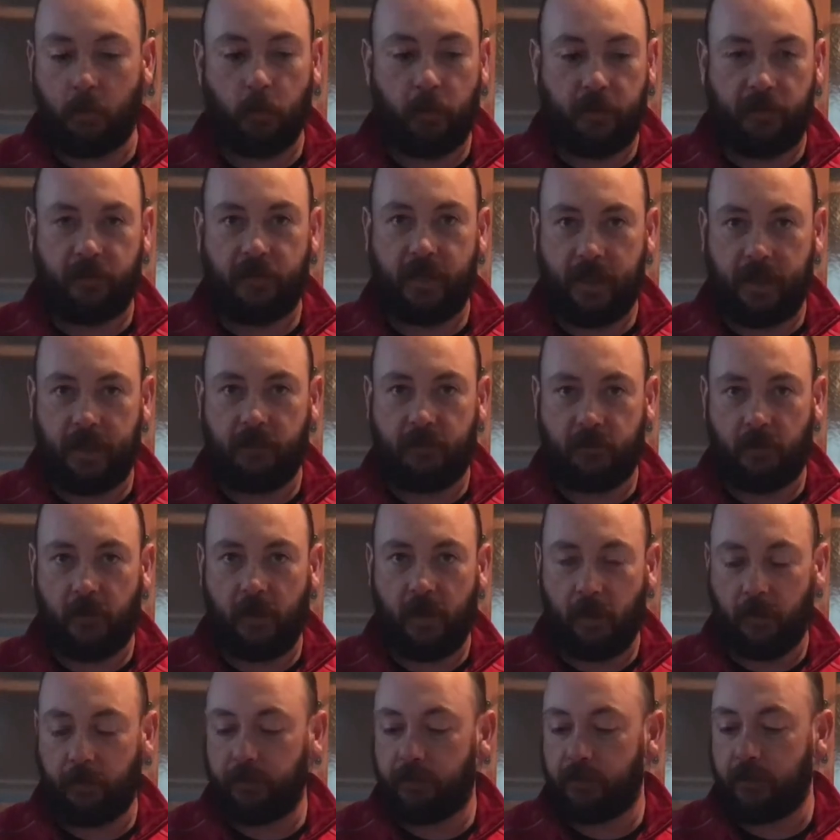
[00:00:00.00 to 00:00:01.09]
which they get your
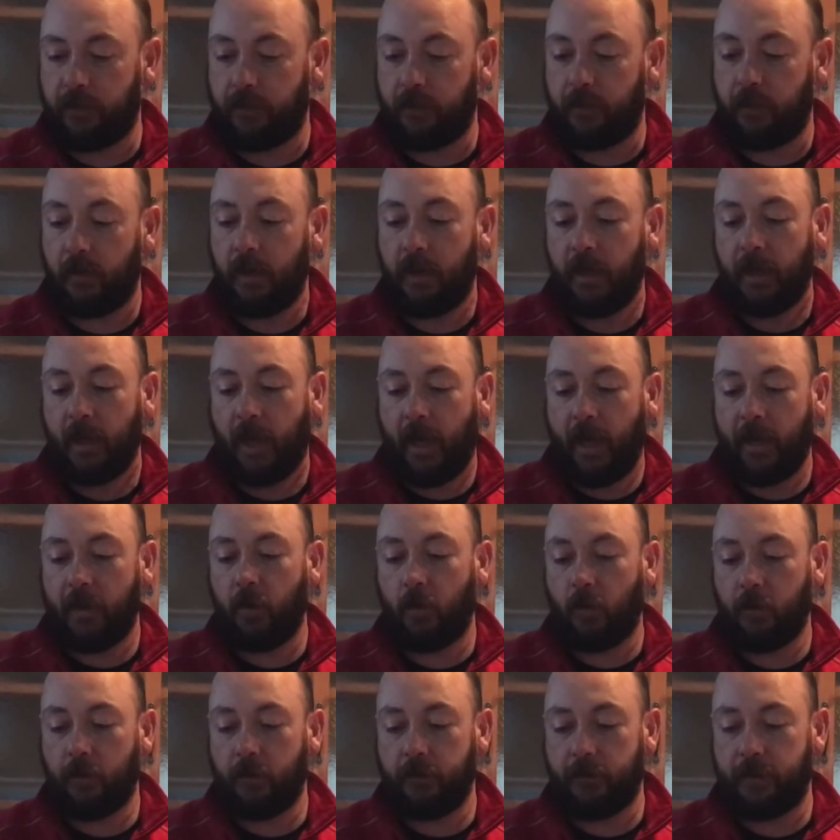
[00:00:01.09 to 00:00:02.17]
arrows to you. I
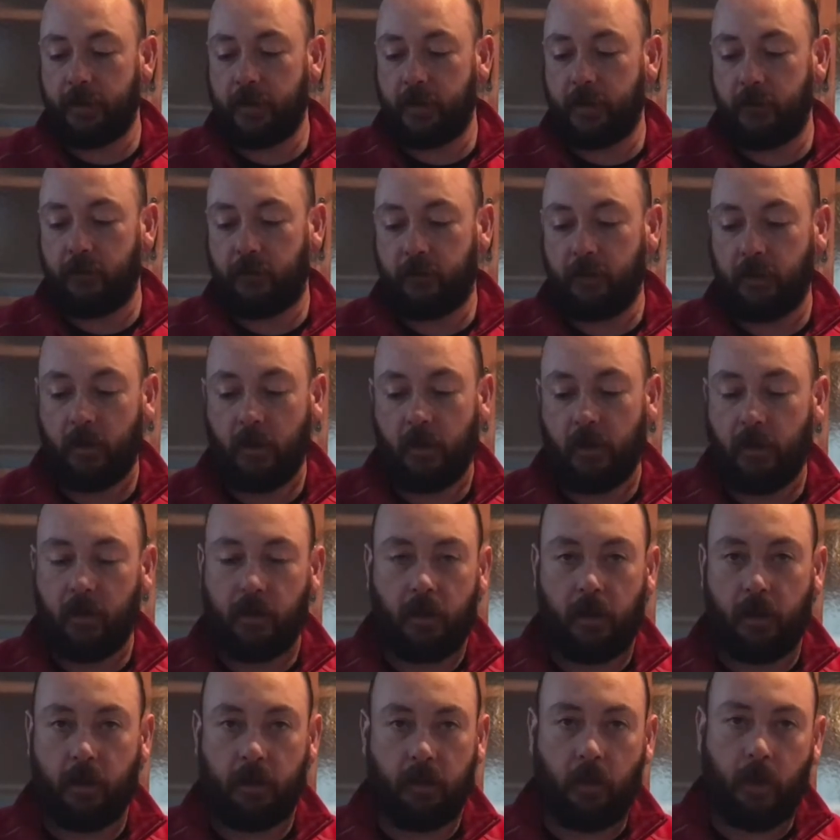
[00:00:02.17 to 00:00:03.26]
ordered these
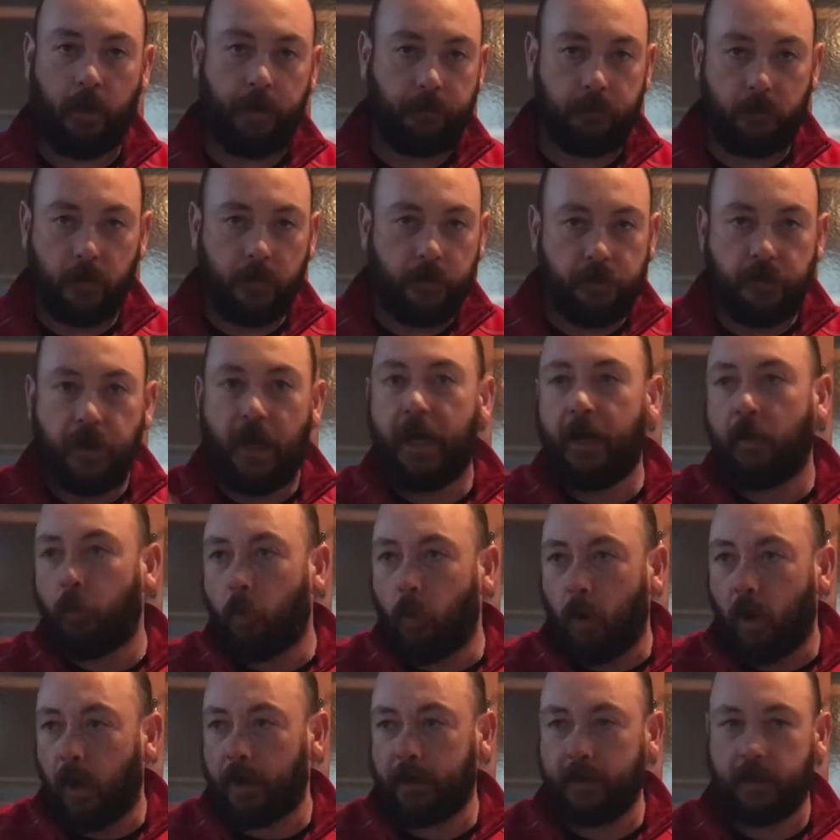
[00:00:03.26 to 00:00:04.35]
uh, on day
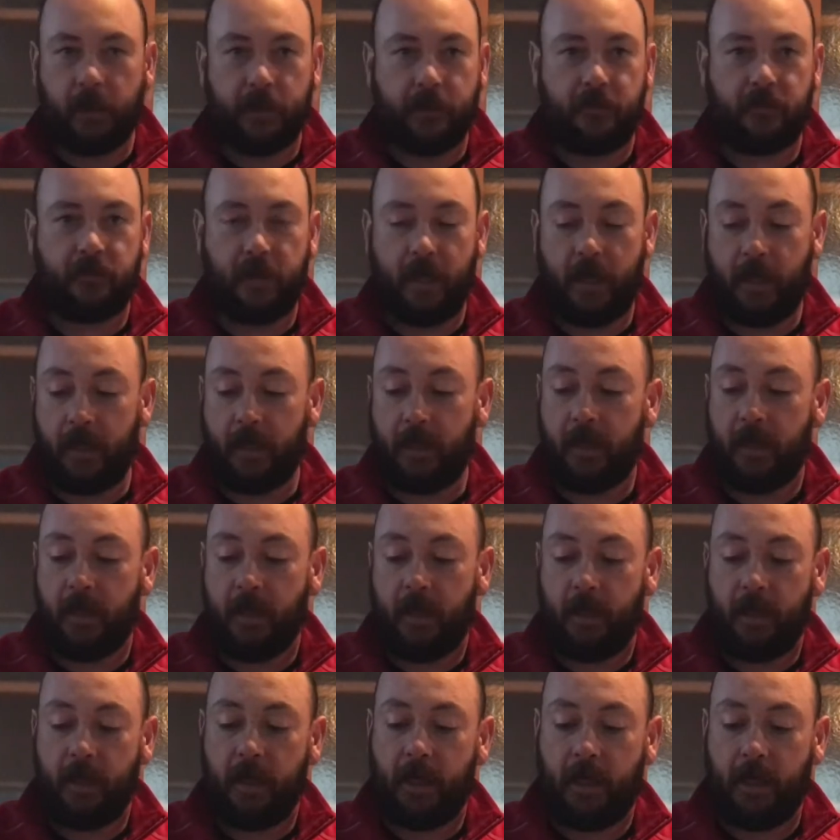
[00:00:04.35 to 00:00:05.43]
one, let's say,
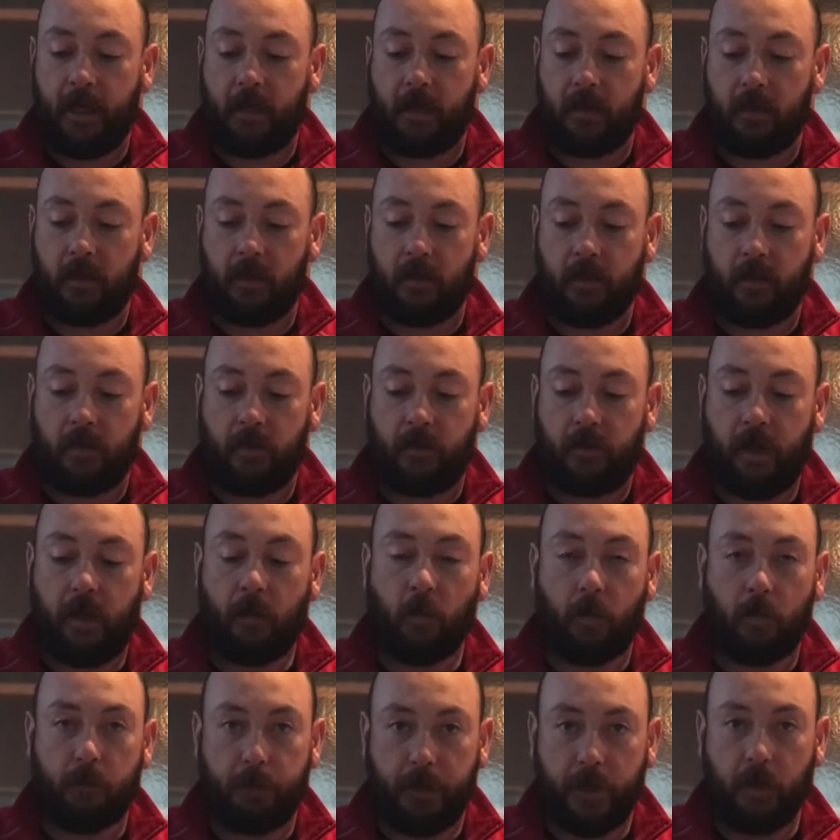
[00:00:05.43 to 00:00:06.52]
and they
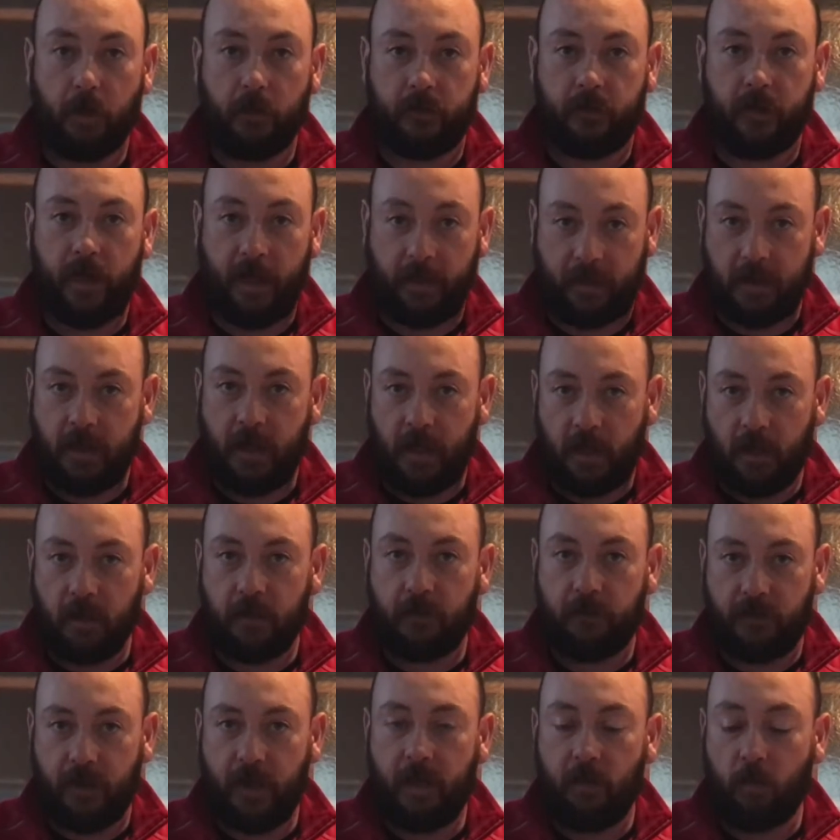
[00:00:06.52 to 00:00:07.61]
were built at the end
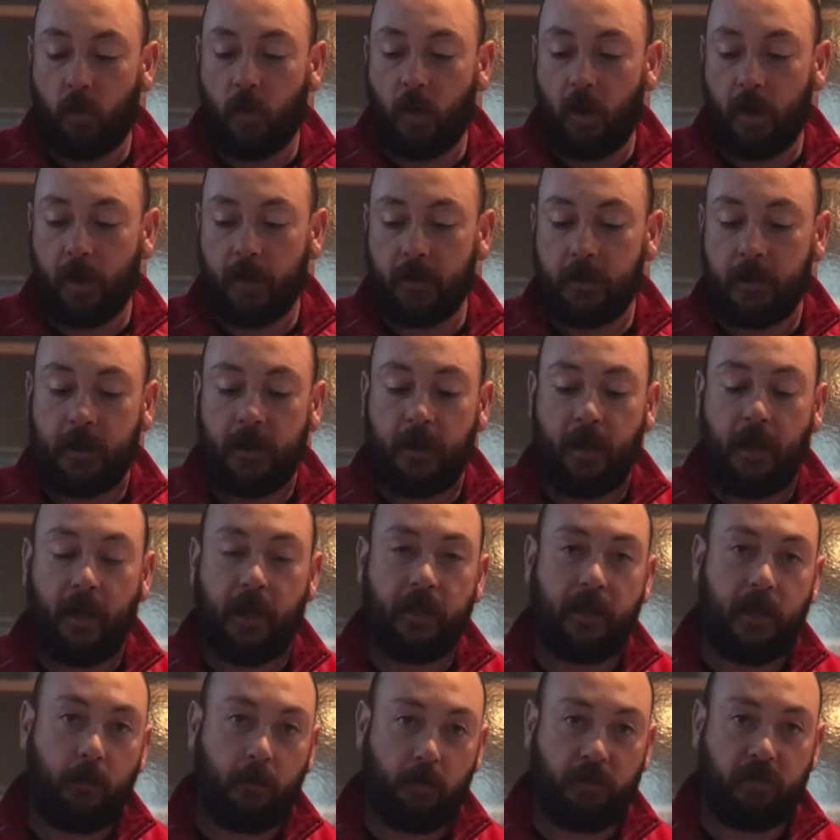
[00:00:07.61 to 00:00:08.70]
of day one
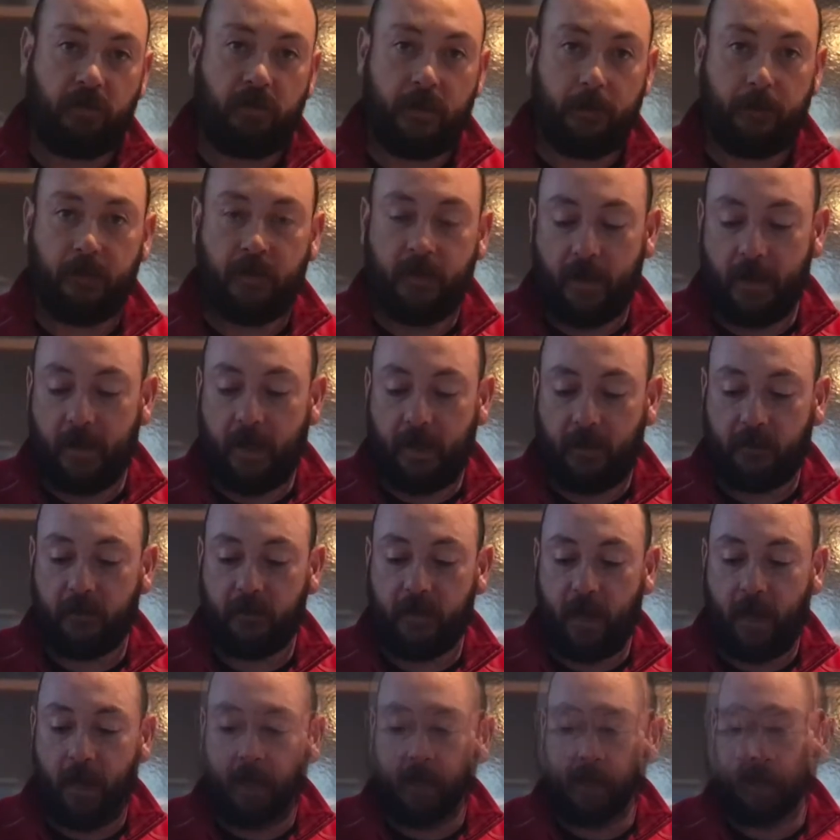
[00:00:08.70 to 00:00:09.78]
and they were shipped the next day.